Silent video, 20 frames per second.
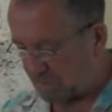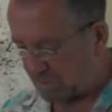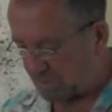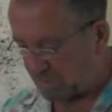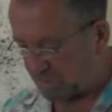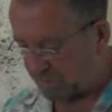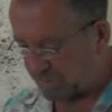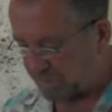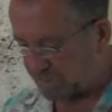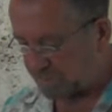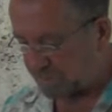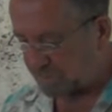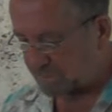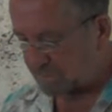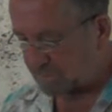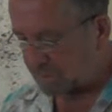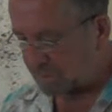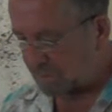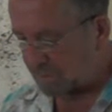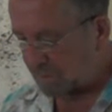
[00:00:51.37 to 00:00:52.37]
is the one that people
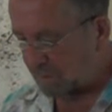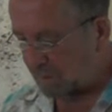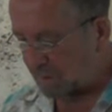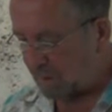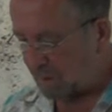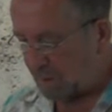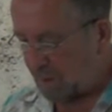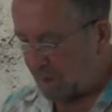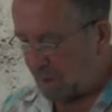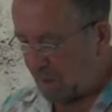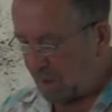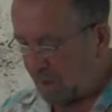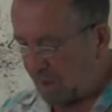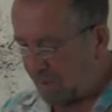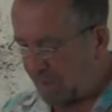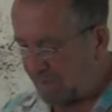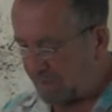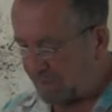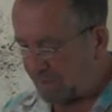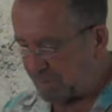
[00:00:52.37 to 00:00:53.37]
seem to like the
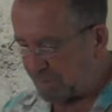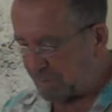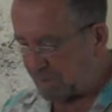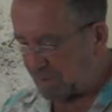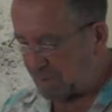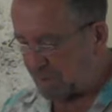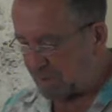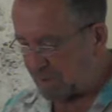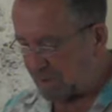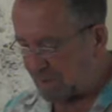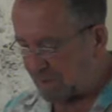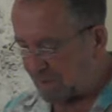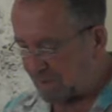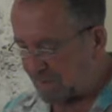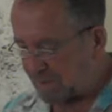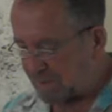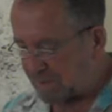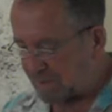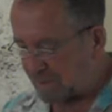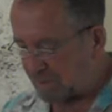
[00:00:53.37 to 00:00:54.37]
most, and I know it's
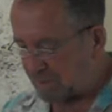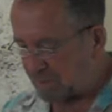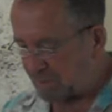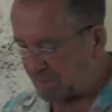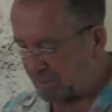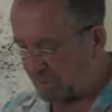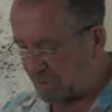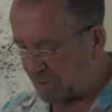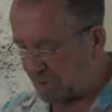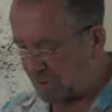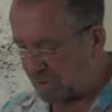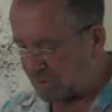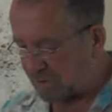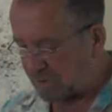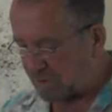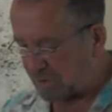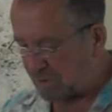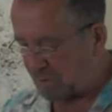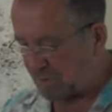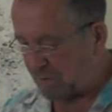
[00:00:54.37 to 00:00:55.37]
been
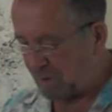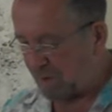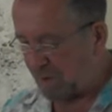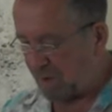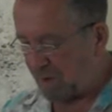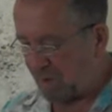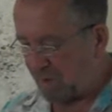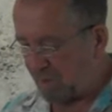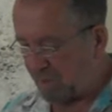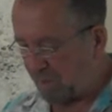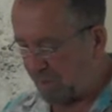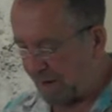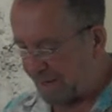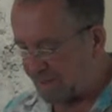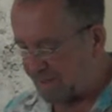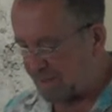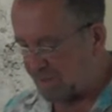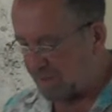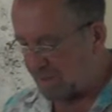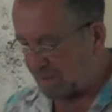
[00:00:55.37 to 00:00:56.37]
anthologized, which
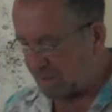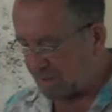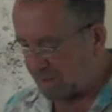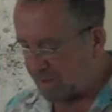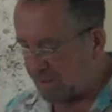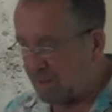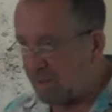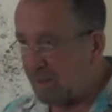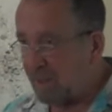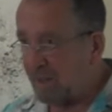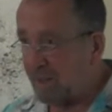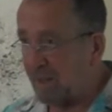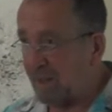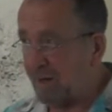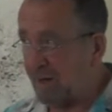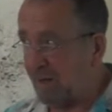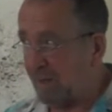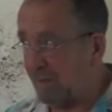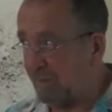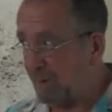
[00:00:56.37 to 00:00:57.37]
probably explains
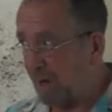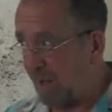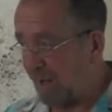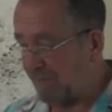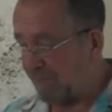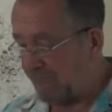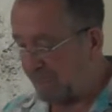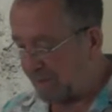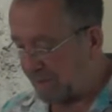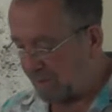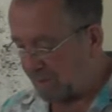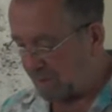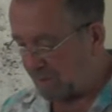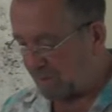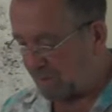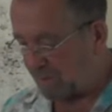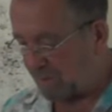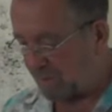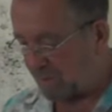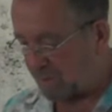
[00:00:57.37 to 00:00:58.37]
how it got on
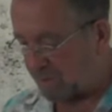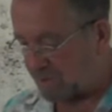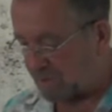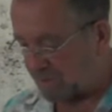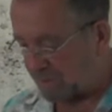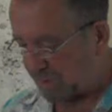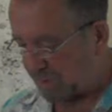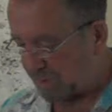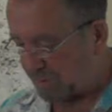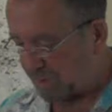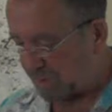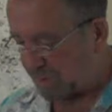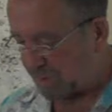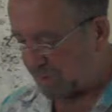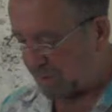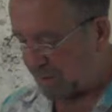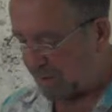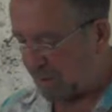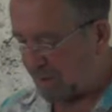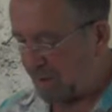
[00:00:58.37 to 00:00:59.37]
the internet somehow.
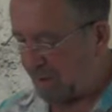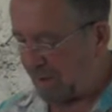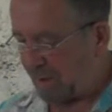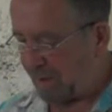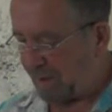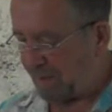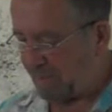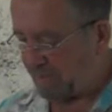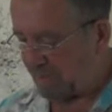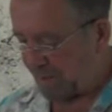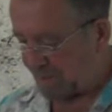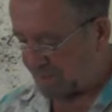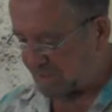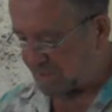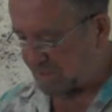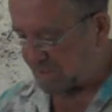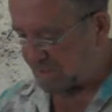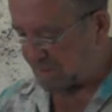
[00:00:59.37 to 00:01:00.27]
This is called